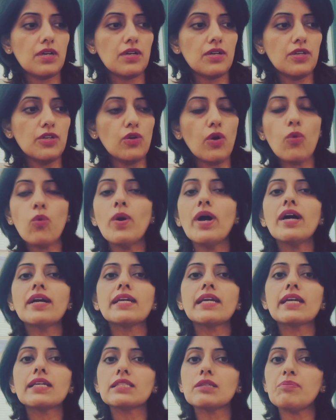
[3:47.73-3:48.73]
you are
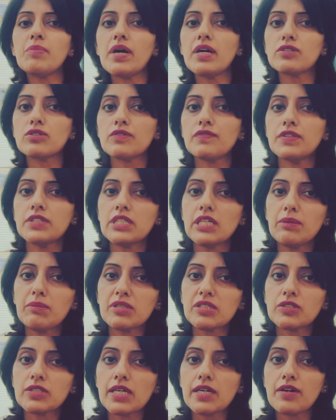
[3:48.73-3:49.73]
working as a part of a team in
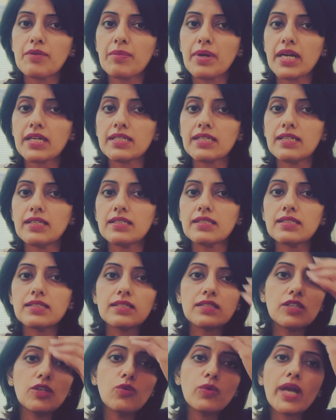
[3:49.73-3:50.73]
a general practice.
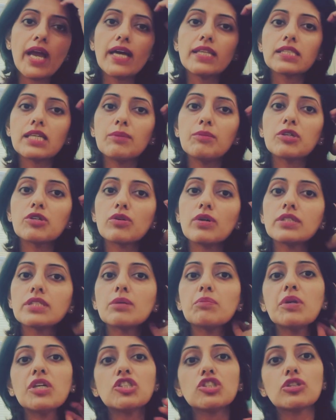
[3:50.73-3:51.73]
You can come across a
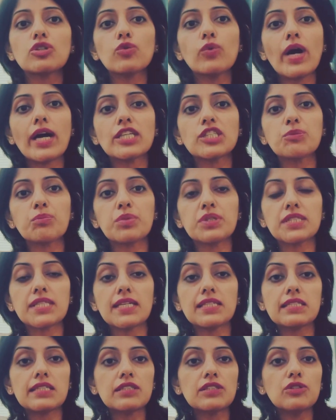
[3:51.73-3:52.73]
patient who has
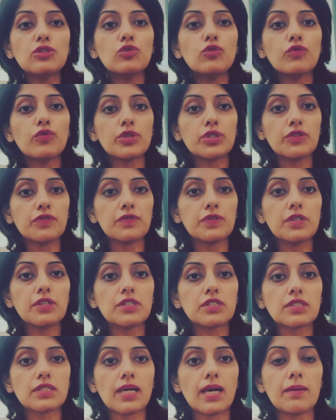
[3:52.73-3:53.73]
presented to you for the
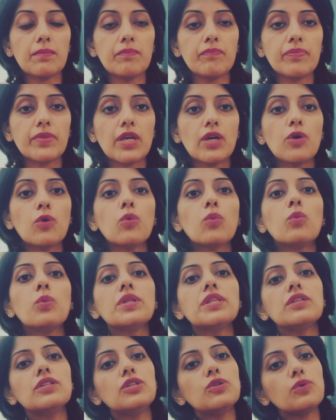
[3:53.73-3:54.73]
first time with
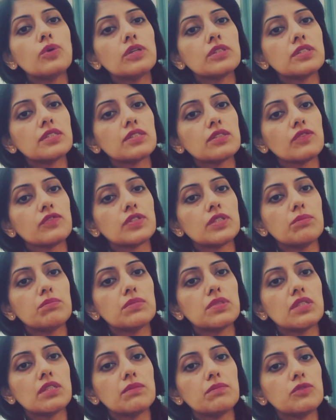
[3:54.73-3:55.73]
a new onset of
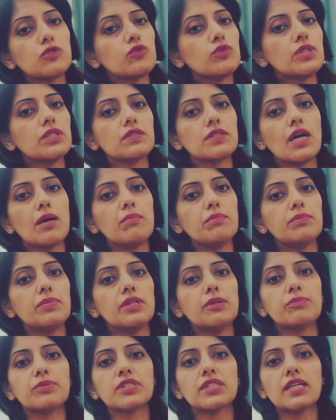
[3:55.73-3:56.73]
symptoms. For example,
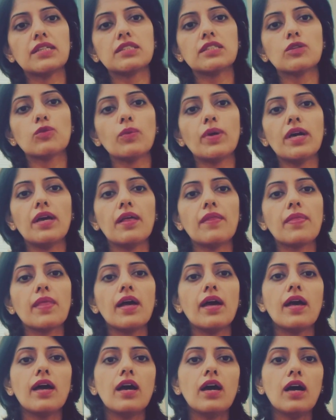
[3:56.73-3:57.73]
presenting with
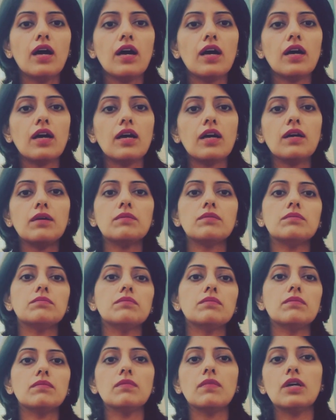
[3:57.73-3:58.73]

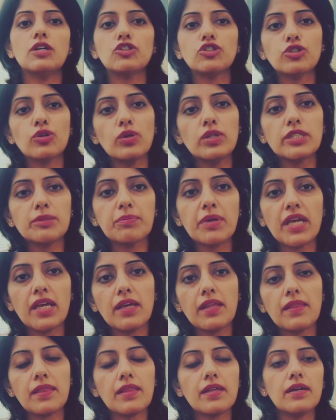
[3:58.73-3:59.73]
shoulder
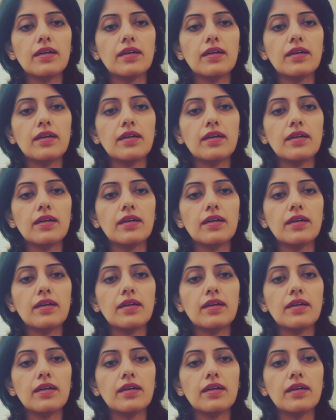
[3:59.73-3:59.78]
pain,